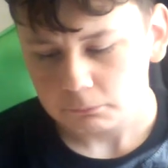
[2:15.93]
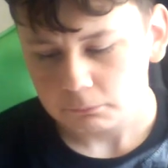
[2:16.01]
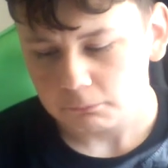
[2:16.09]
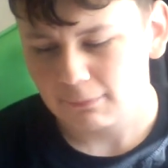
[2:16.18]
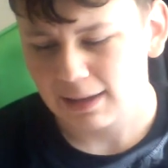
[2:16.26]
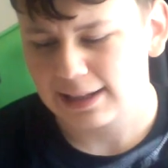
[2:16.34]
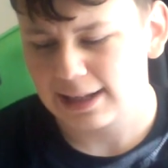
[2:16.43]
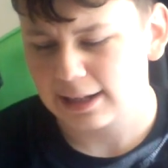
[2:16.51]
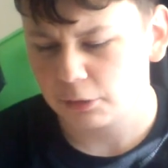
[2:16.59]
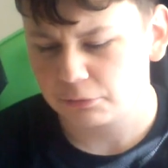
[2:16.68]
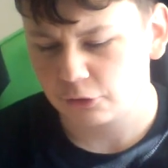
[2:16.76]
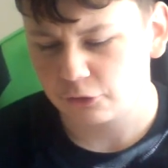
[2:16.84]
And then
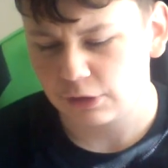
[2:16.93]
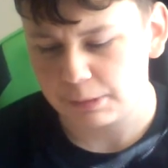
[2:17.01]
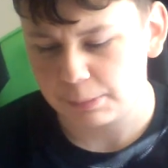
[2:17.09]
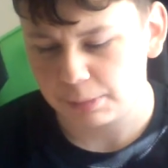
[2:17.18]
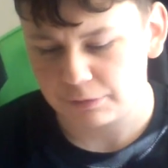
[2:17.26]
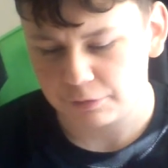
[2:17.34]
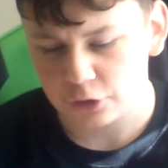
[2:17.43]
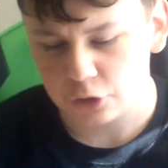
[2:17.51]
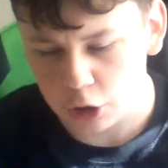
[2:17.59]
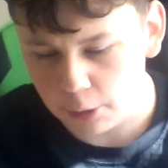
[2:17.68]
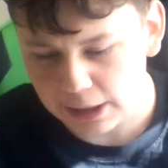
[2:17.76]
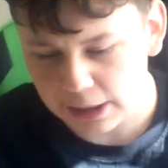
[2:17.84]
after the safety briefing, you
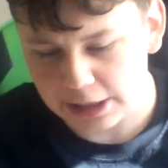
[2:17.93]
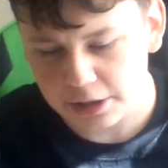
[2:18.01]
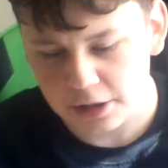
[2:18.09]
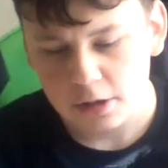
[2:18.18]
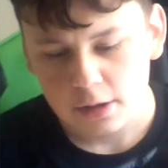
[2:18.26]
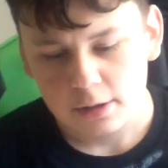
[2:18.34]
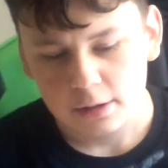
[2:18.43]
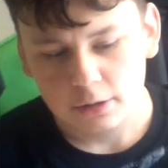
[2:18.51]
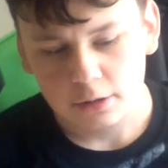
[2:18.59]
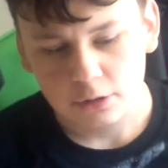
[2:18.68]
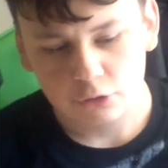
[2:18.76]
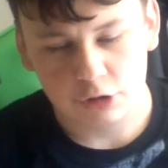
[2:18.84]
go in
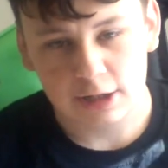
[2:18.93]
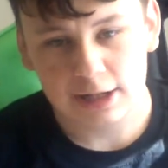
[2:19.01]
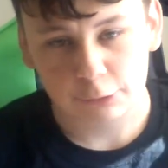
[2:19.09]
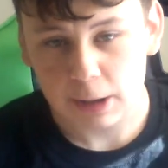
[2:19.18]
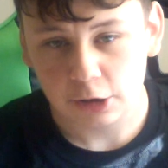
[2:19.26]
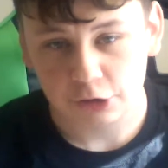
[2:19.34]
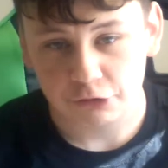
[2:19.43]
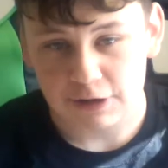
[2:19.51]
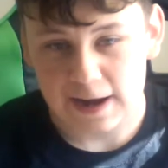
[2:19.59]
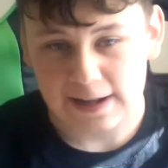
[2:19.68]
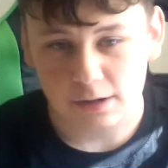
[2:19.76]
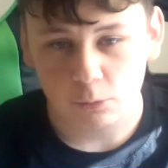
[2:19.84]
to the next part of the
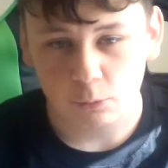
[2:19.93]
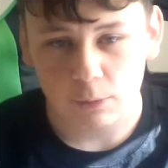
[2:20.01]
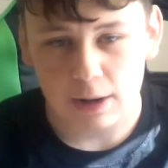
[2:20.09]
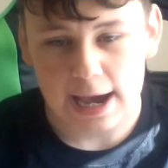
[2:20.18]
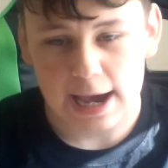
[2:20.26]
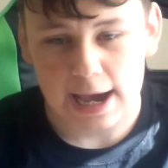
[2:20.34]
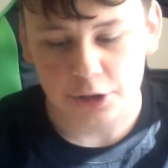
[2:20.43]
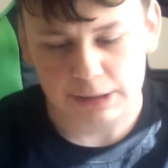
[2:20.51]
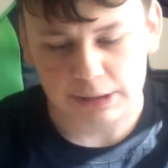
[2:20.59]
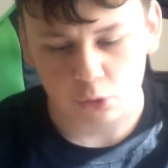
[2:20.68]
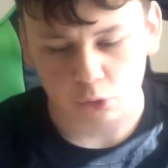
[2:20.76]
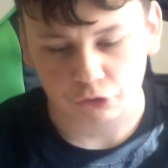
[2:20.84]
tent where you meet
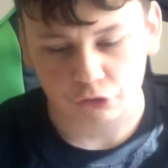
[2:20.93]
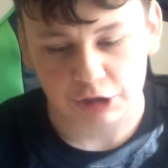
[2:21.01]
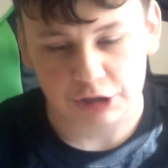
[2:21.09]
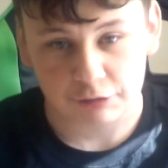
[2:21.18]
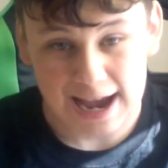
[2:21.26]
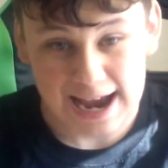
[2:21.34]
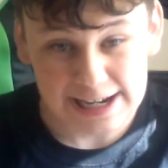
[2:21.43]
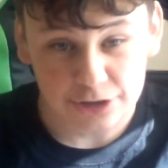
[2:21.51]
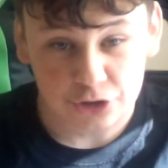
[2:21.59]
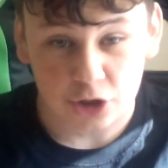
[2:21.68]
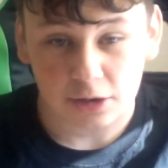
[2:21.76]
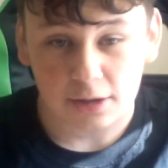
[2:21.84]
your secret
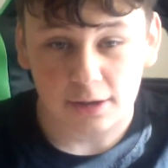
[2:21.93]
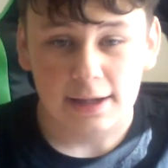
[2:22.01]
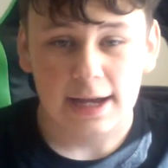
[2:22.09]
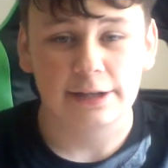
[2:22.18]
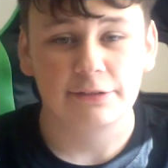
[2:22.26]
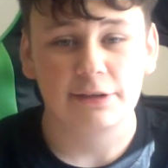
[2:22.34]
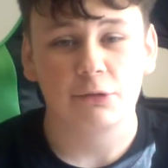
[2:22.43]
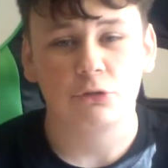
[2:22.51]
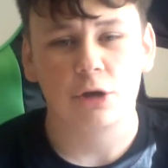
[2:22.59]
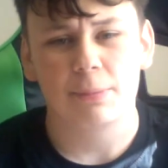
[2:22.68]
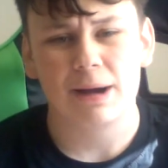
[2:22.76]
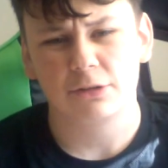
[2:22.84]
agent, and he tells you
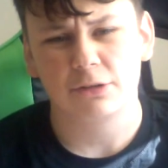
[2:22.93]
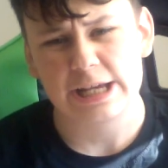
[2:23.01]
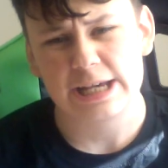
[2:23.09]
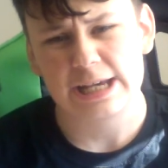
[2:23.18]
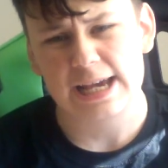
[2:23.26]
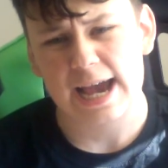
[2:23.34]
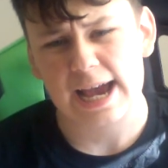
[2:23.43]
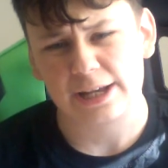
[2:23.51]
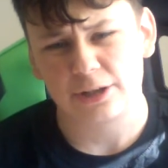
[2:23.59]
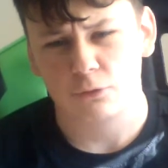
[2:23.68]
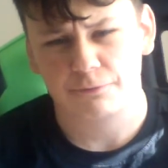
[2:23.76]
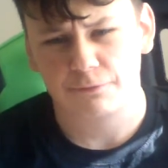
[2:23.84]
about the angel
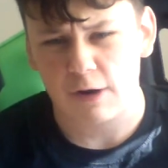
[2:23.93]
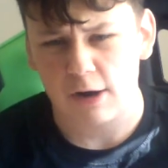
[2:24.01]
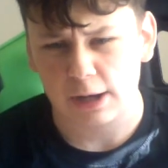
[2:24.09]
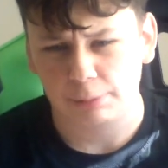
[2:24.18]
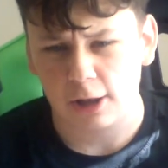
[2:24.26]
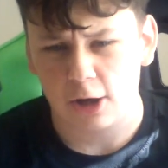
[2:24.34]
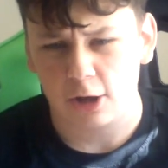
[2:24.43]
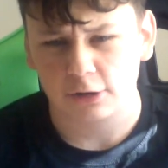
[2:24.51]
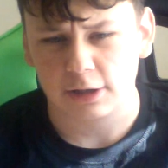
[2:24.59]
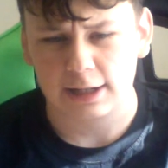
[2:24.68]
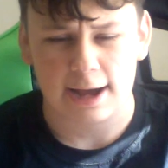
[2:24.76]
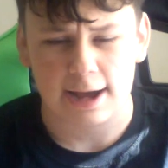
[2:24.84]
fire plant and
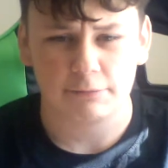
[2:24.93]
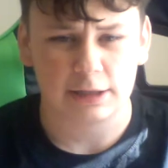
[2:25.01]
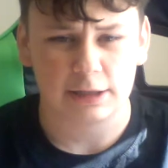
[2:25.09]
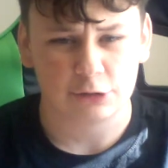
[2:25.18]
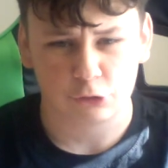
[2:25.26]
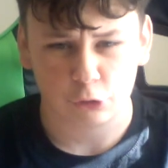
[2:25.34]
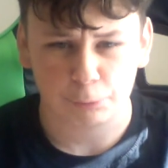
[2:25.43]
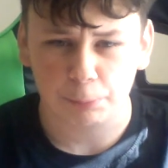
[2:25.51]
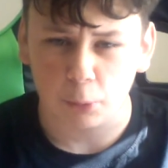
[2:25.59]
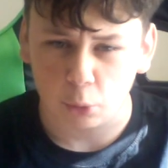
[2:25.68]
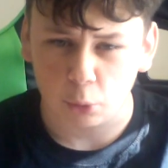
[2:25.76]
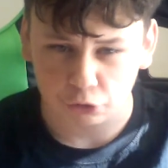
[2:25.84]
how it releases
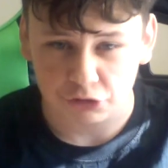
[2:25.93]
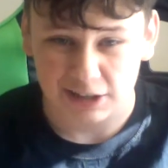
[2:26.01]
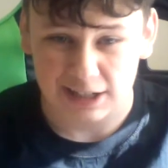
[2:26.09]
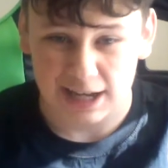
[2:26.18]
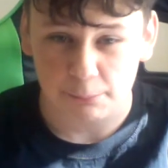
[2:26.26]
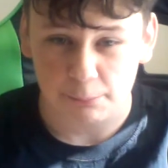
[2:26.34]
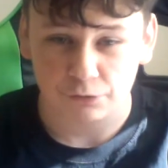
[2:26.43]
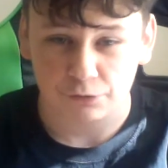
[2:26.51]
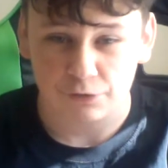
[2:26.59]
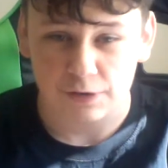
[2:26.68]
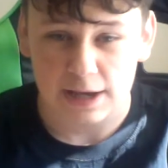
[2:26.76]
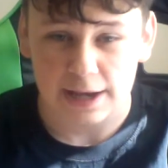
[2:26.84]
spores into the
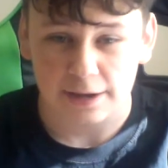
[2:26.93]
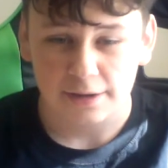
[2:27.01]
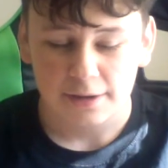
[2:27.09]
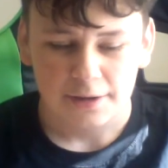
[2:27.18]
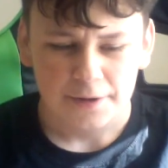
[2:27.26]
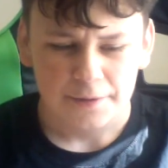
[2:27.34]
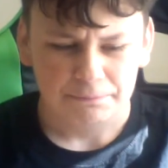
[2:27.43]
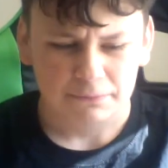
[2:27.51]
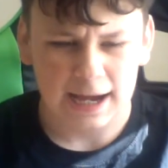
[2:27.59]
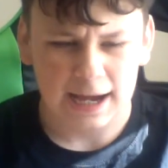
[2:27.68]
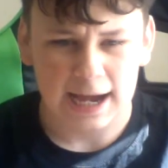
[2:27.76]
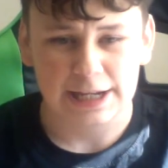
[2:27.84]
atmosphere
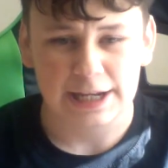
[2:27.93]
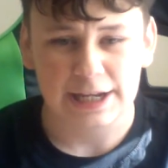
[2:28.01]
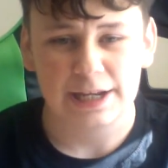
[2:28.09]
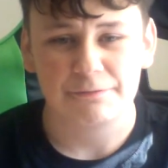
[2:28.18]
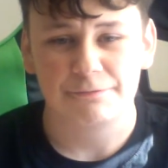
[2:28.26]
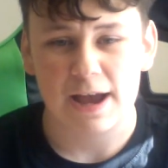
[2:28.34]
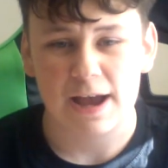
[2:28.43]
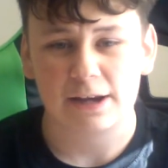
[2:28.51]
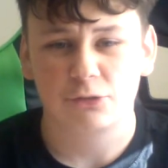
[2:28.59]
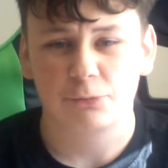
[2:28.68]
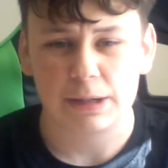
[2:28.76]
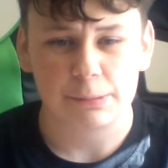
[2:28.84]
and it infects
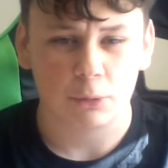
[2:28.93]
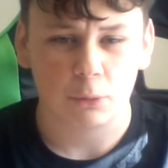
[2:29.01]
people.